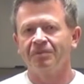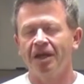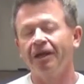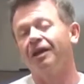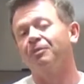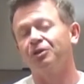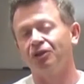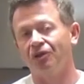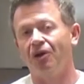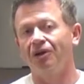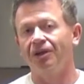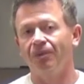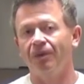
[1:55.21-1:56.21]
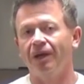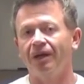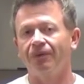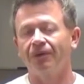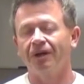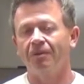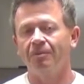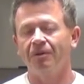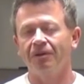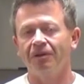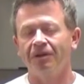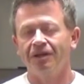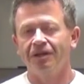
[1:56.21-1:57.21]
hiccups along the way, or a
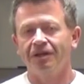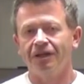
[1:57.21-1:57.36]
couple,